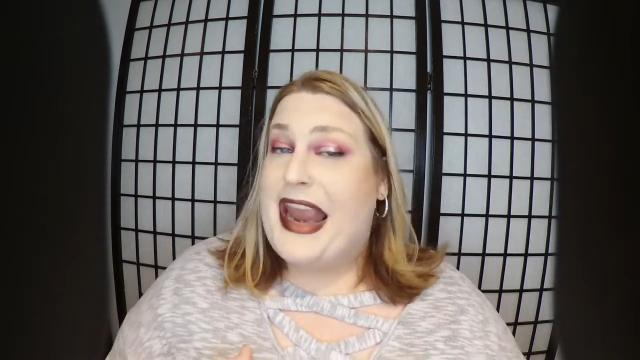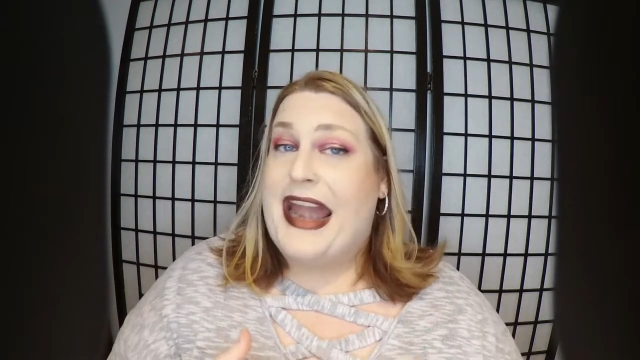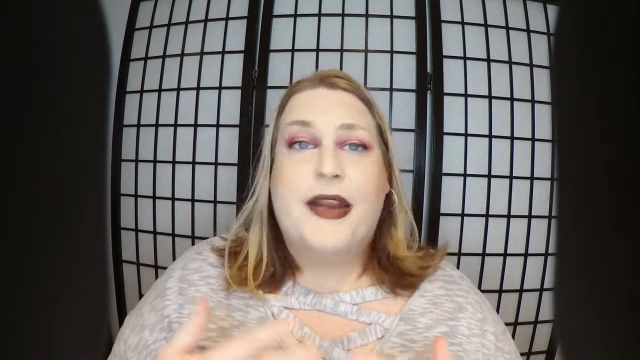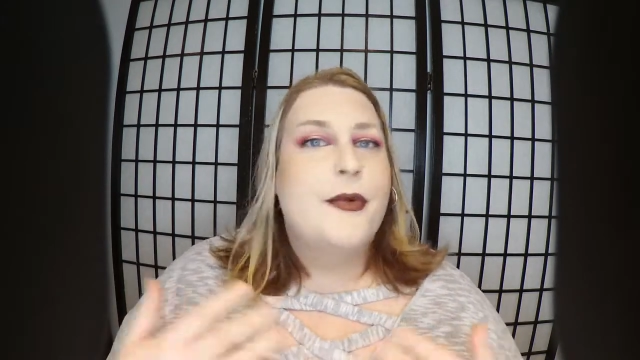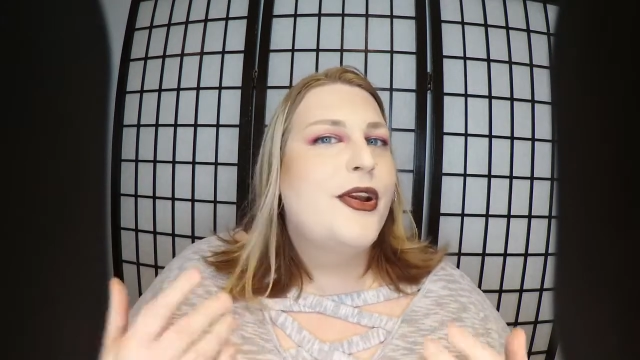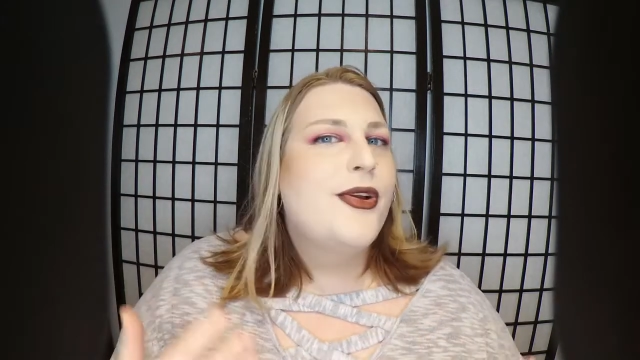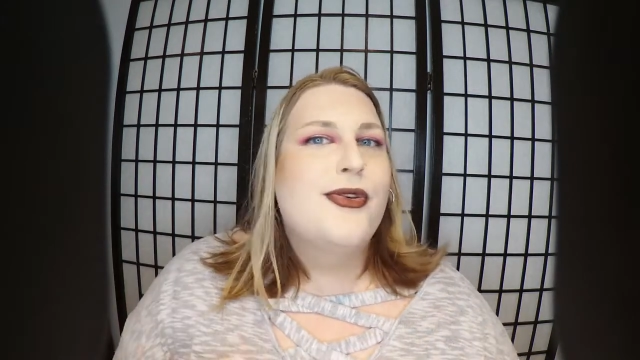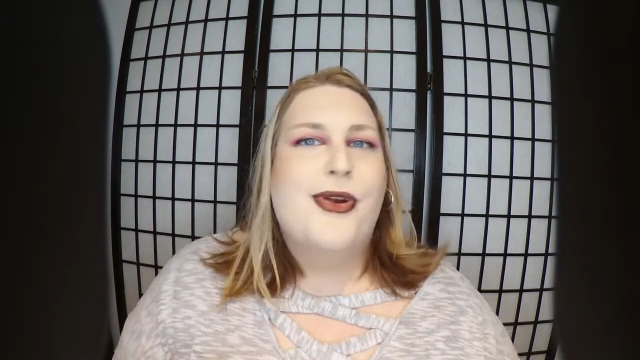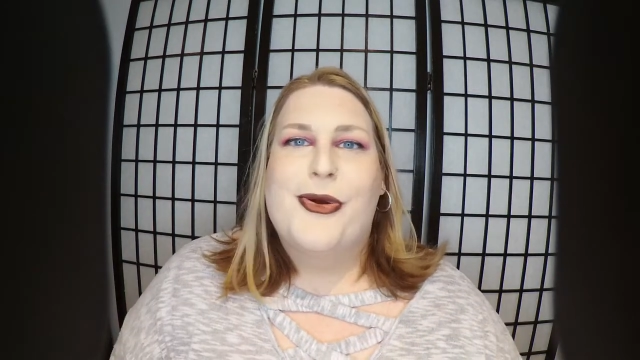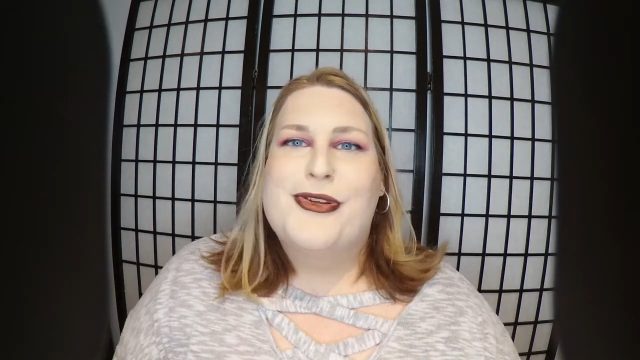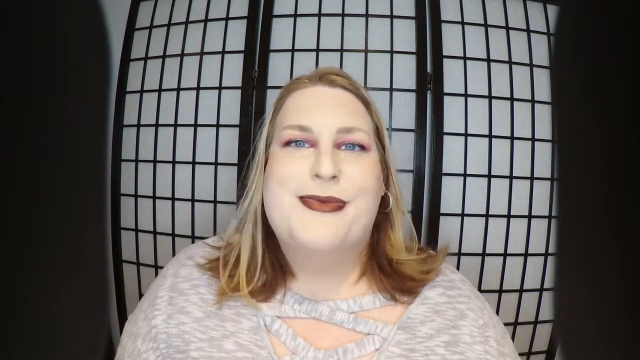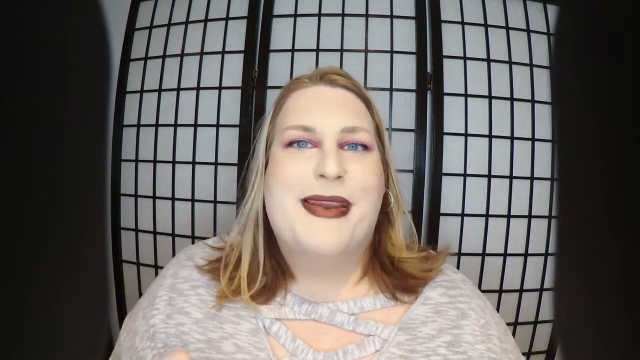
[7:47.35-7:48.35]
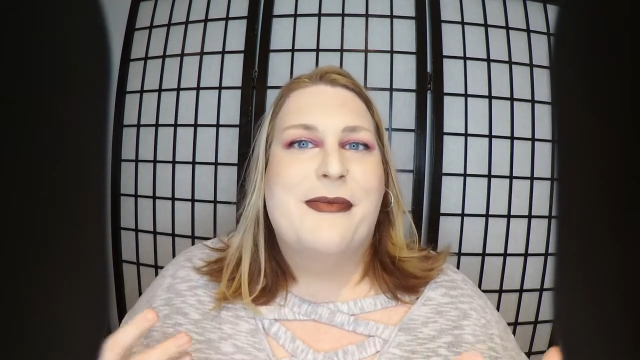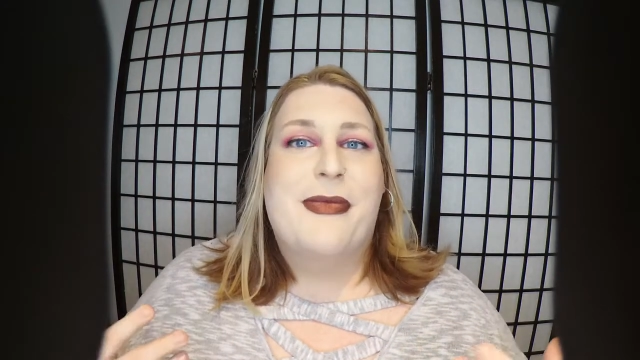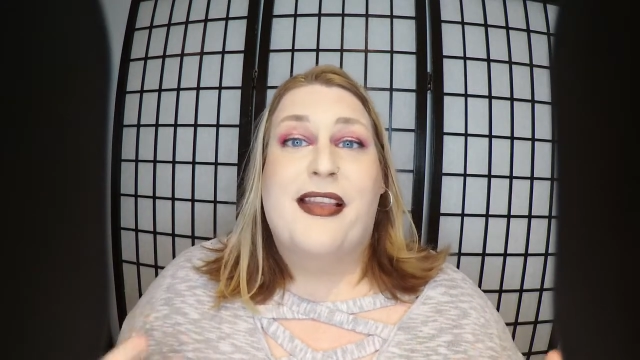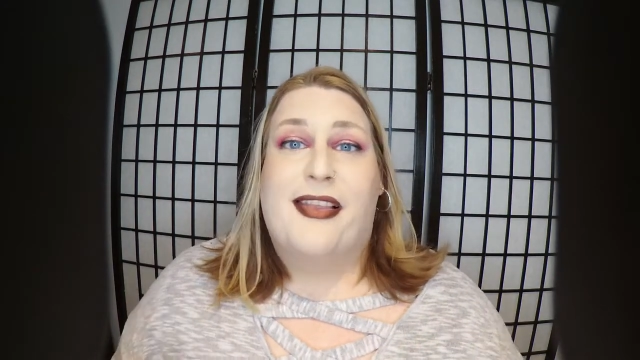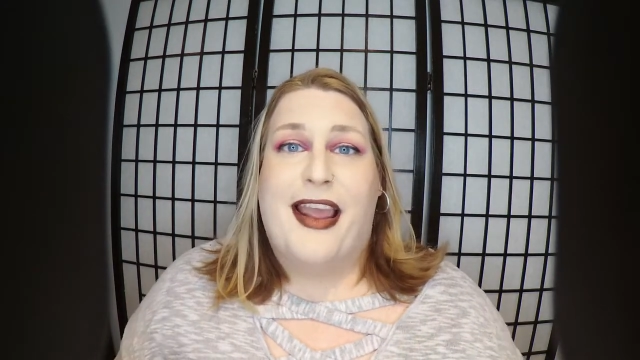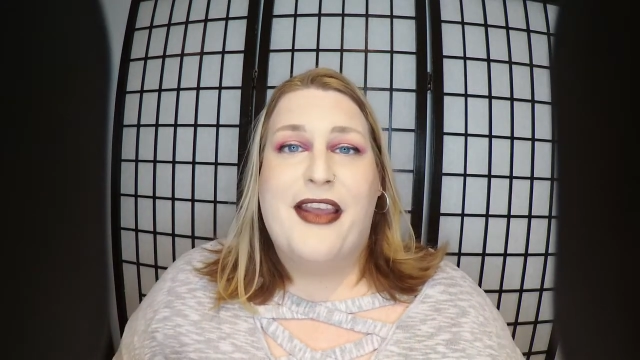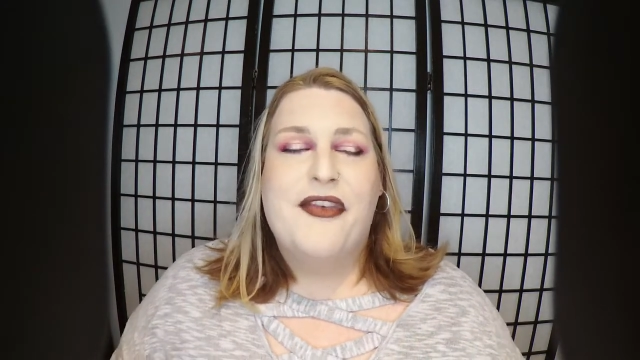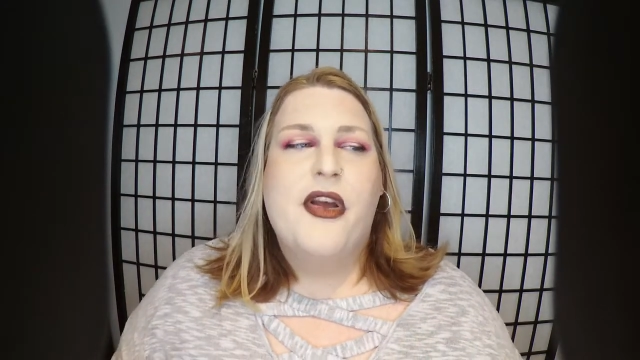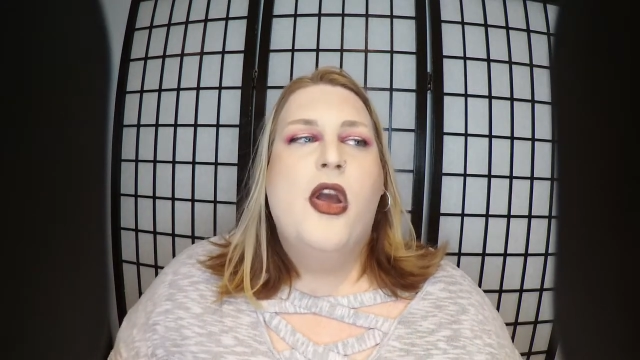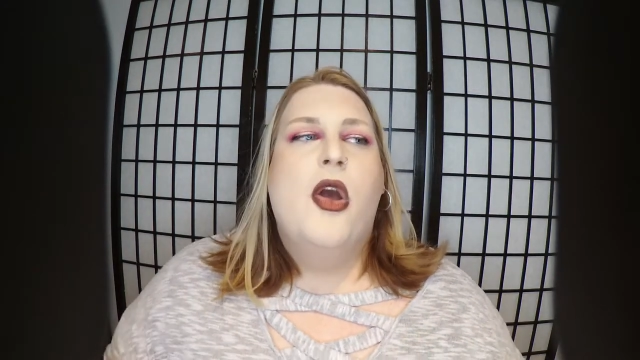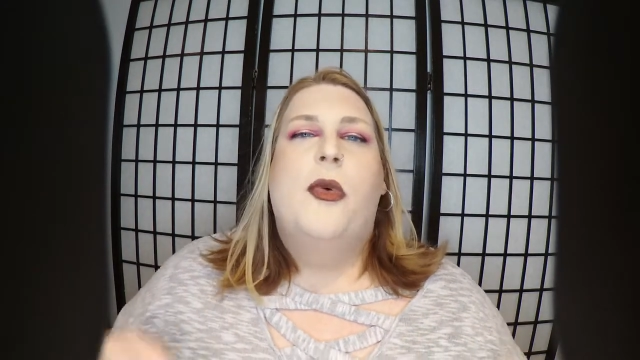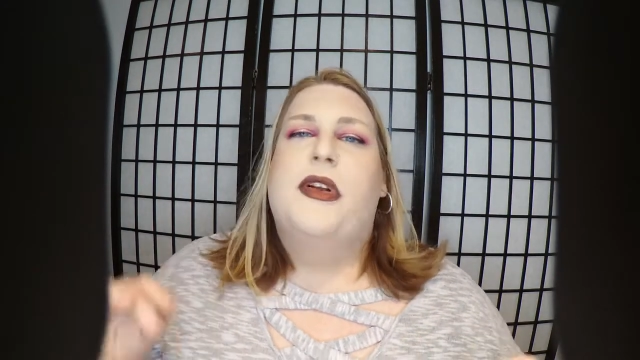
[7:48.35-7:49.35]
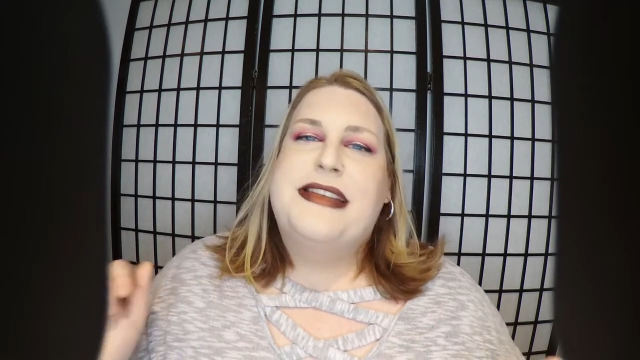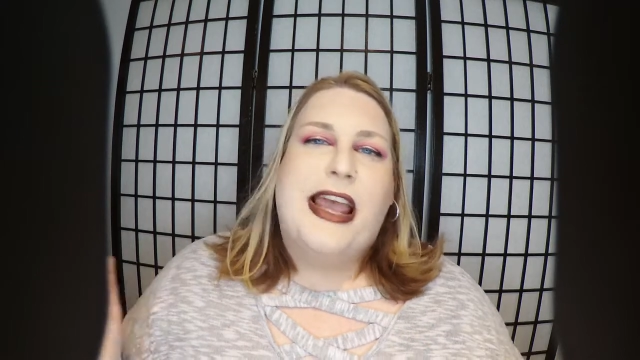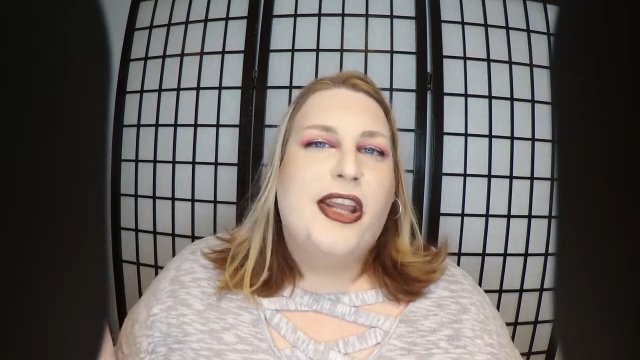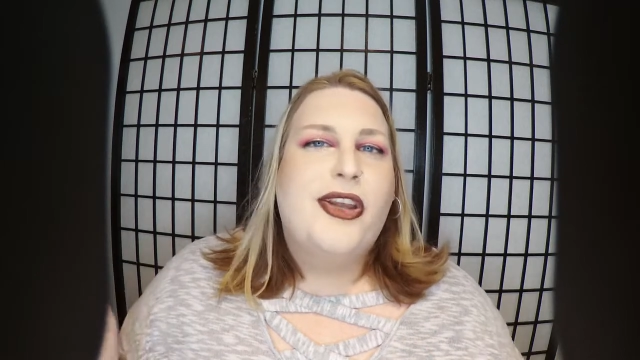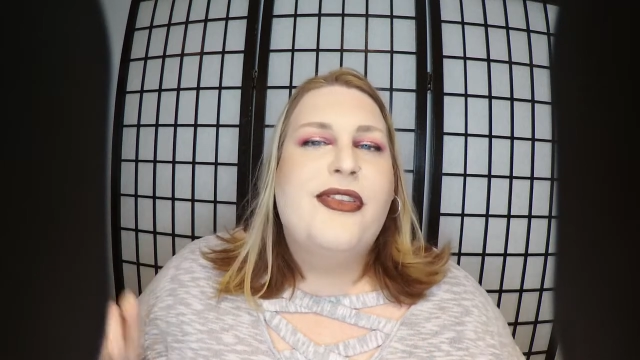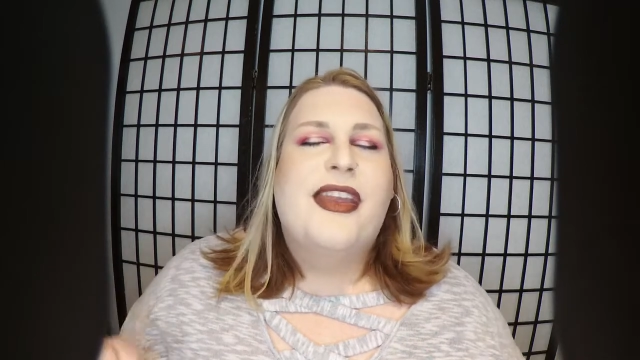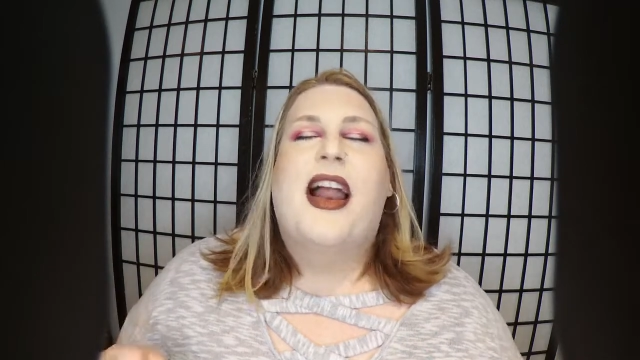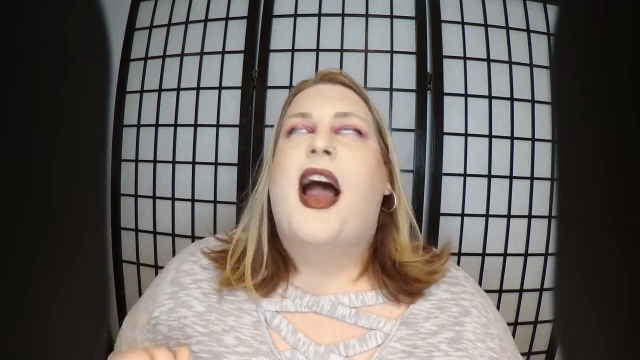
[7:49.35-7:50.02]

Anyone who knows me in my life will tell you that